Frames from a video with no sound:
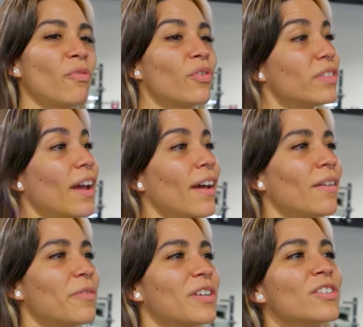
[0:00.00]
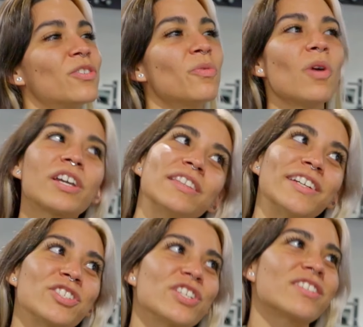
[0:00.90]
before that, we're gonna do weapon
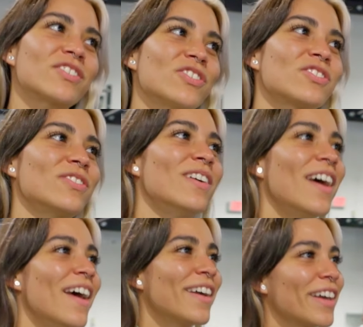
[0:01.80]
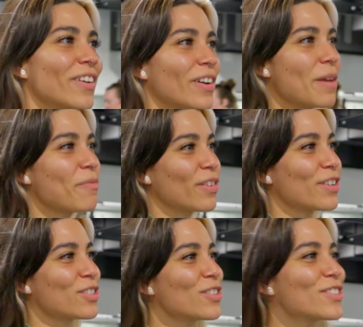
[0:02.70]
lunges just to get our hip
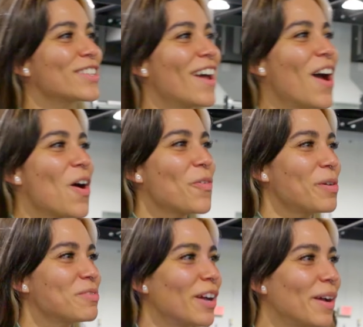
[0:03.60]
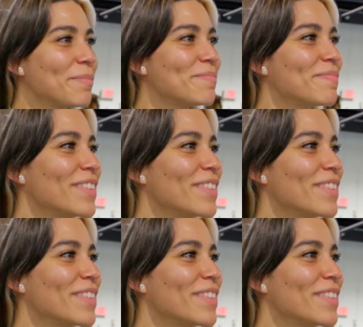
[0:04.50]
flexors warmed up. Okay.